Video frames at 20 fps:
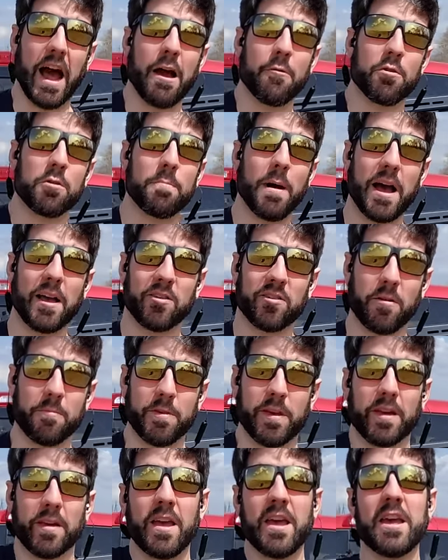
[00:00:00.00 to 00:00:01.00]
I would buy
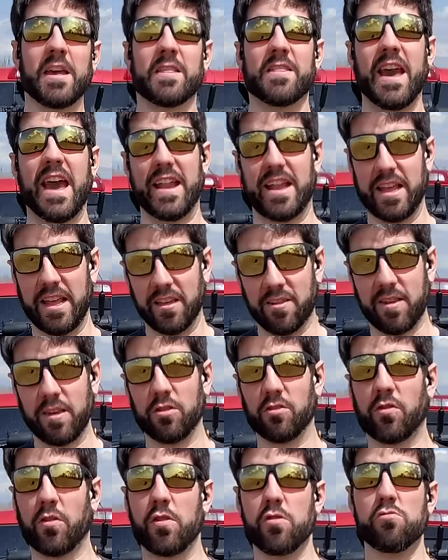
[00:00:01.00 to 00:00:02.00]
something that
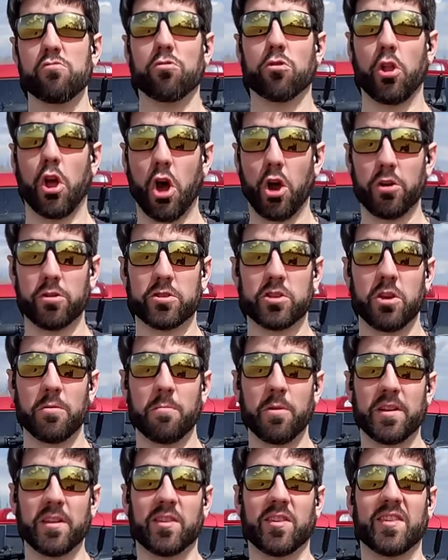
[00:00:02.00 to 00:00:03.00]
isn't too large,
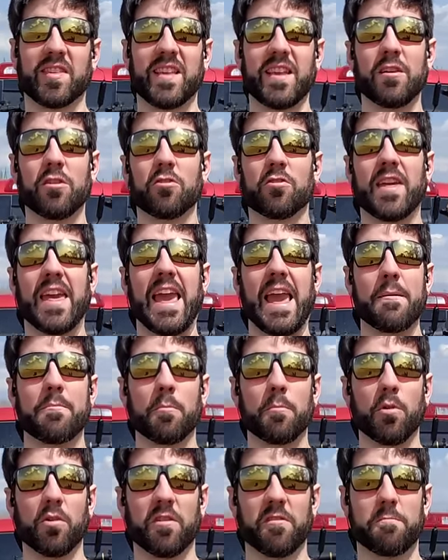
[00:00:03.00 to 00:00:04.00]
but is still
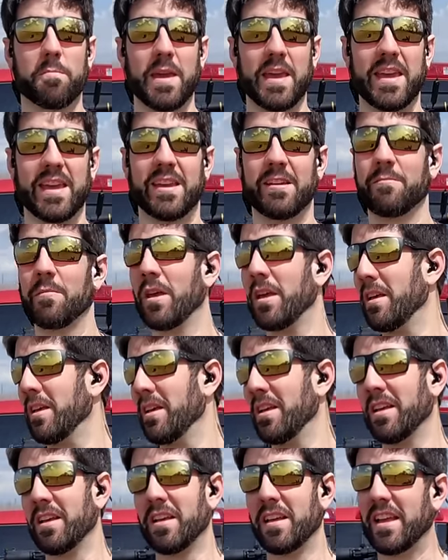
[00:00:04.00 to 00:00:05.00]
capable of being
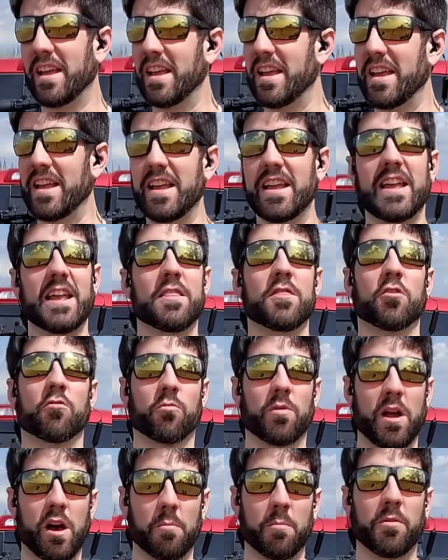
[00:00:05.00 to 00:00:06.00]
in the
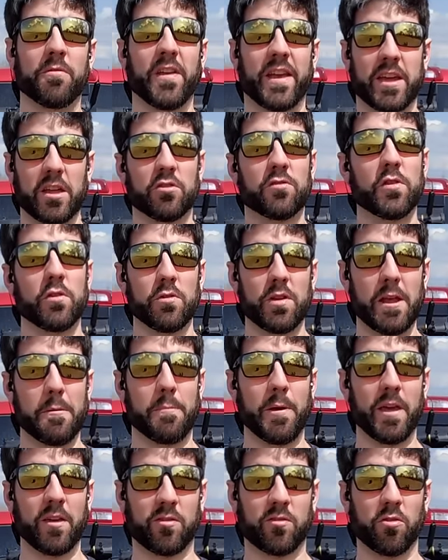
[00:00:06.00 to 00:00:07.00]
realm of like a duty
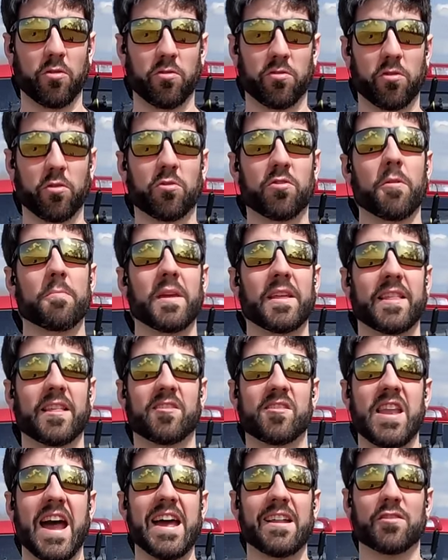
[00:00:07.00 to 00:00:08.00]
pistol. So something
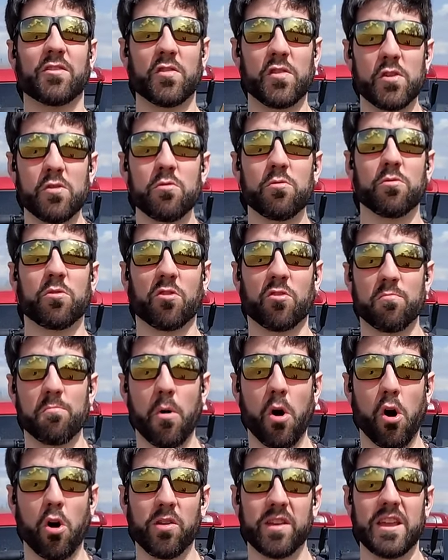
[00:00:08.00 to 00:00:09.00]
that's not too
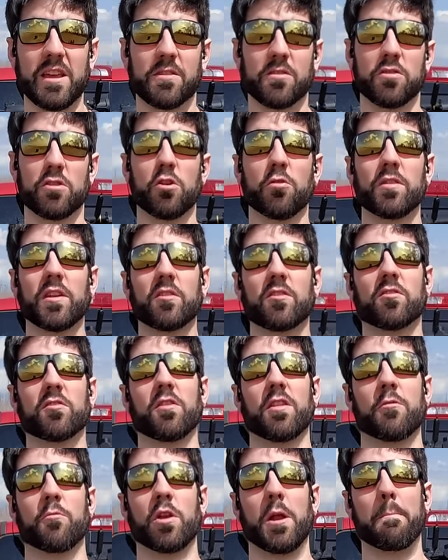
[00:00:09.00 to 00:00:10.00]
small either. You don't
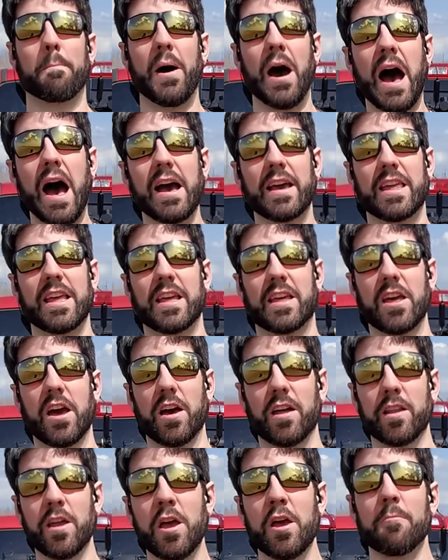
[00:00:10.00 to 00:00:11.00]
necessarily want a pocket
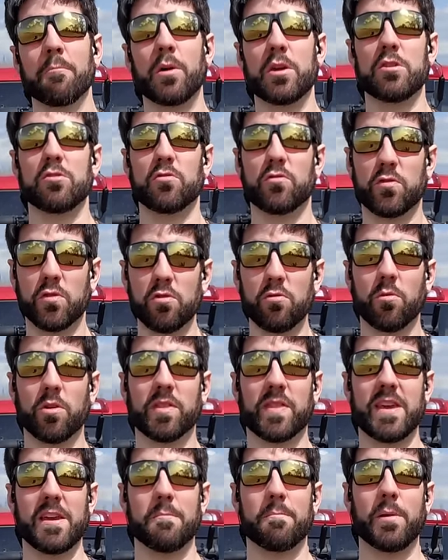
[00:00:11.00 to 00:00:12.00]
gun, but you do
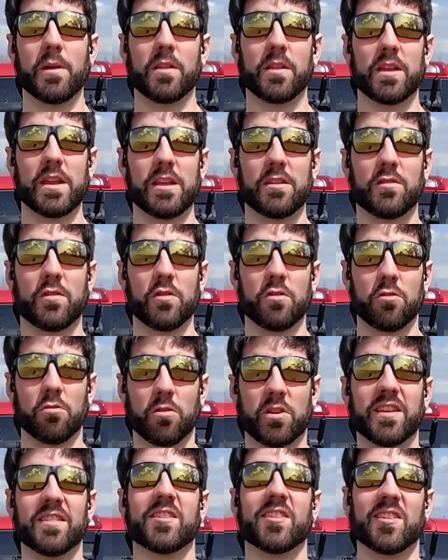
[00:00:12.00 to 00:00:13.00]
want the ability to
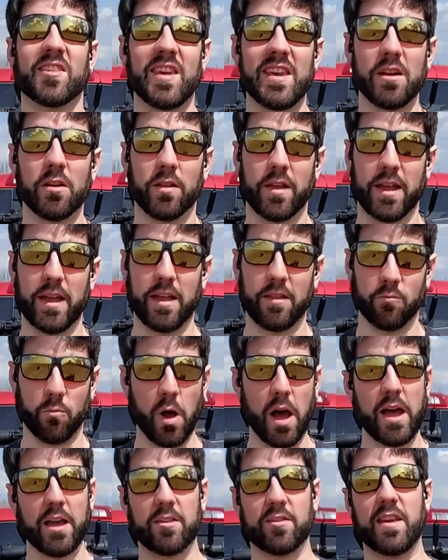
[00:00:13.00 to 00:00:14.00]
conceal it. And
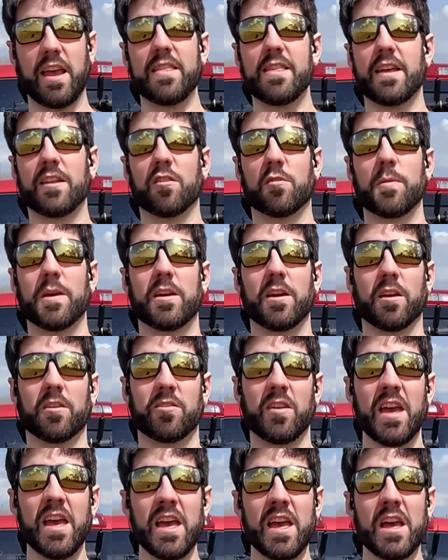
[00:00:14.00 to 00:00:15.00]
why I say that is
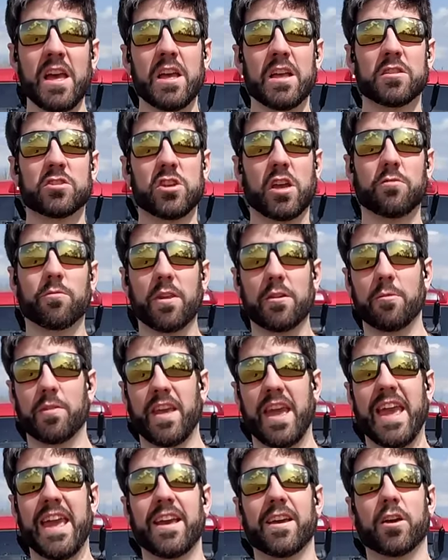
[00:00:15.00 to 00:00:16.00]
because Generally with
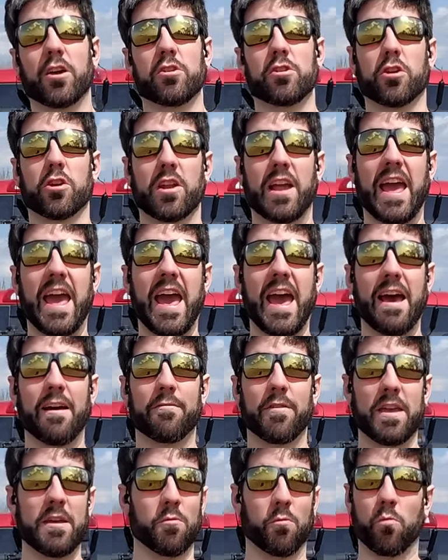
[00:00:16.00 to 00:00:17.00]
a handgun, you're gonna
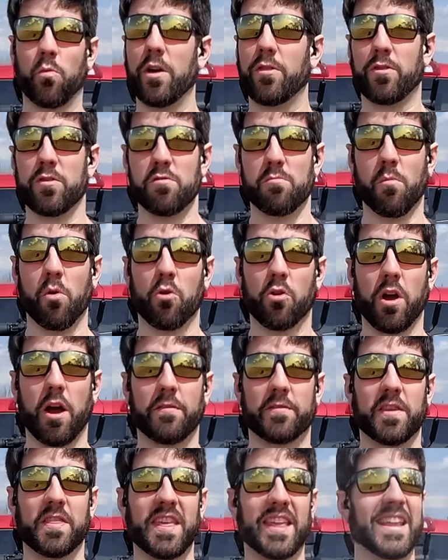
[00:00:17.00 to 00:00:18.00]
have it with you more
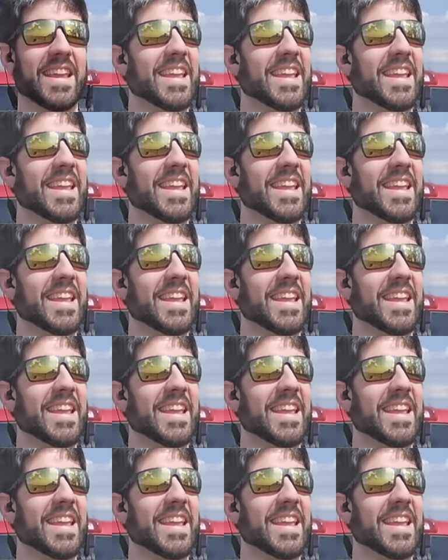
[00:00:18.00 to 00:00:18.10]
often than